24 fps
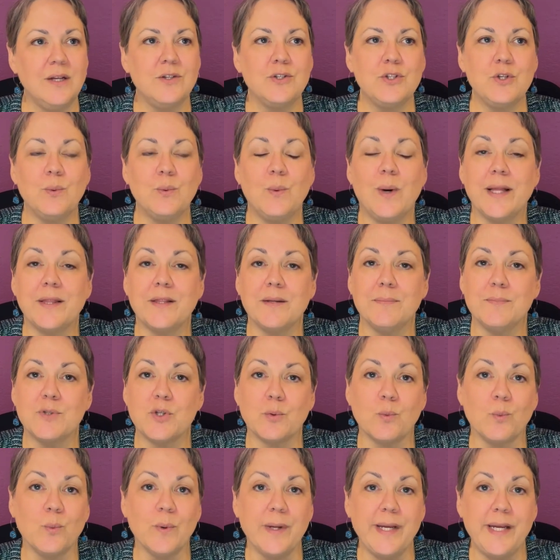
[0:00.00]
Do you want them
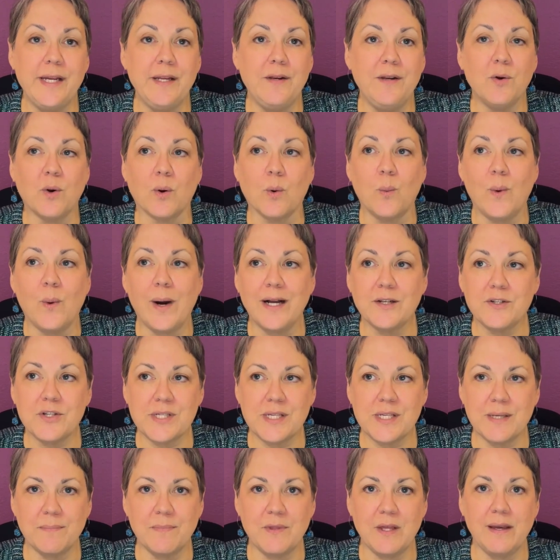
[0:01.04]
to read or watch
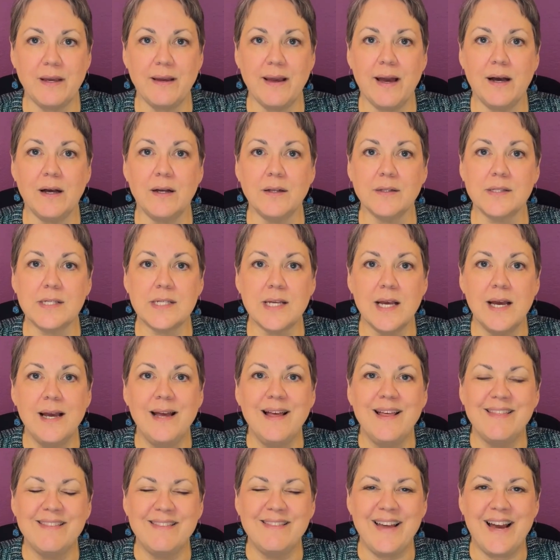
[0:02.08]
something else?
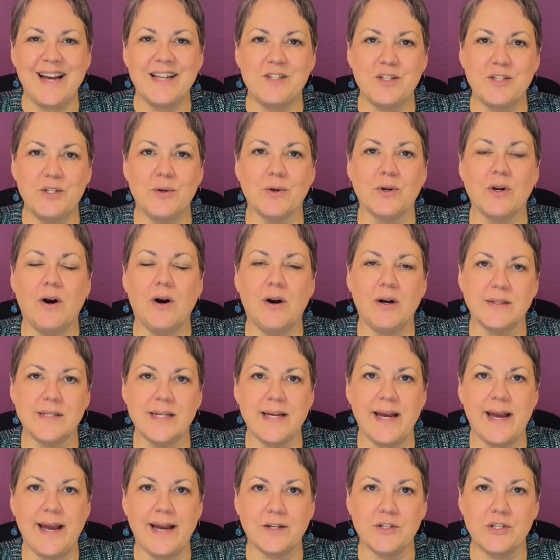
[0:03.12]
That's your call
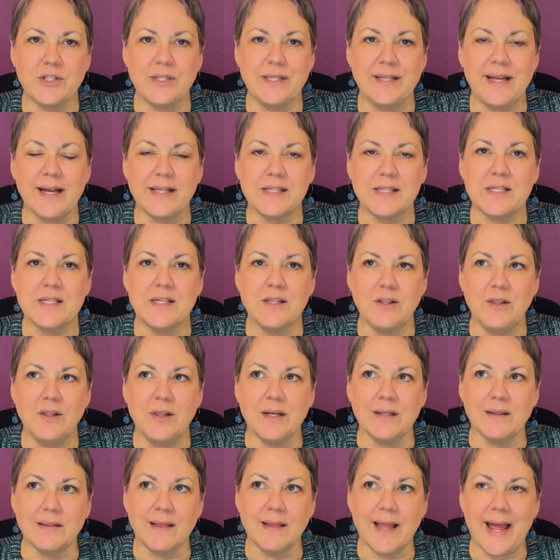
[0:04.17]
to action. That's
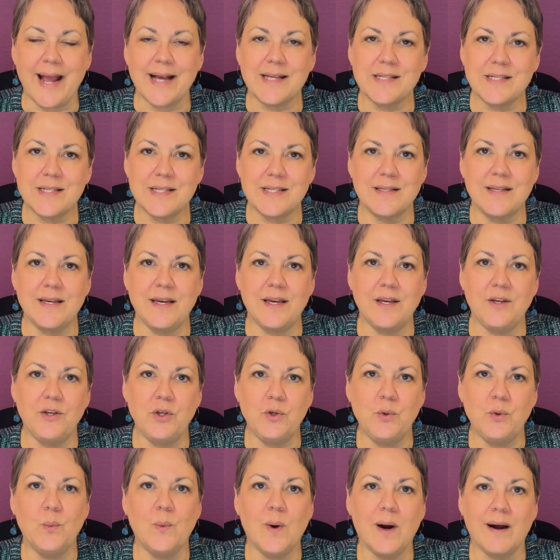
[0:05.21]
the last thing
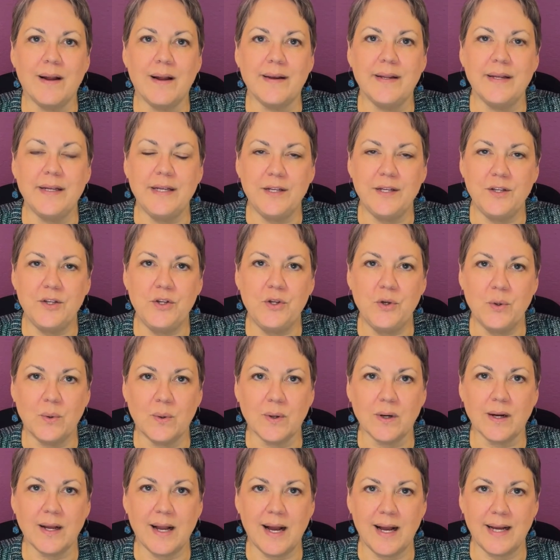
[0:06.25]
you want in
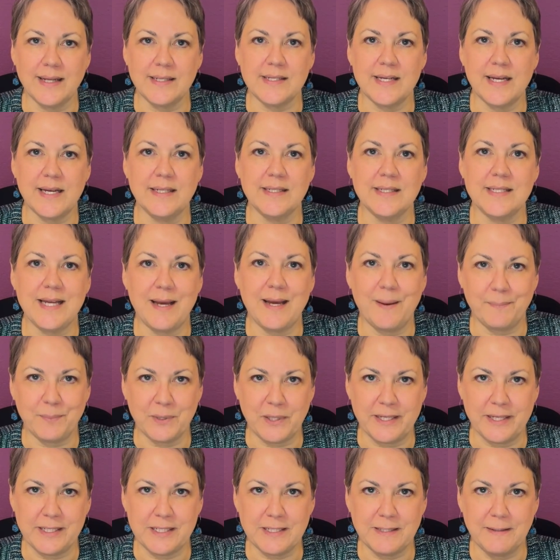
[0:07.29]
your content
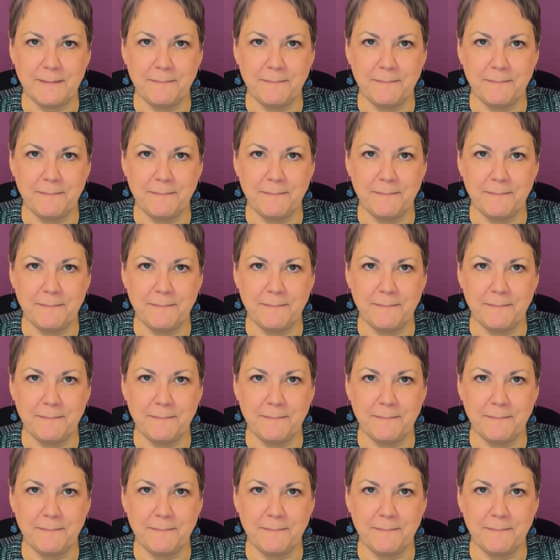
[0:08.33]
template.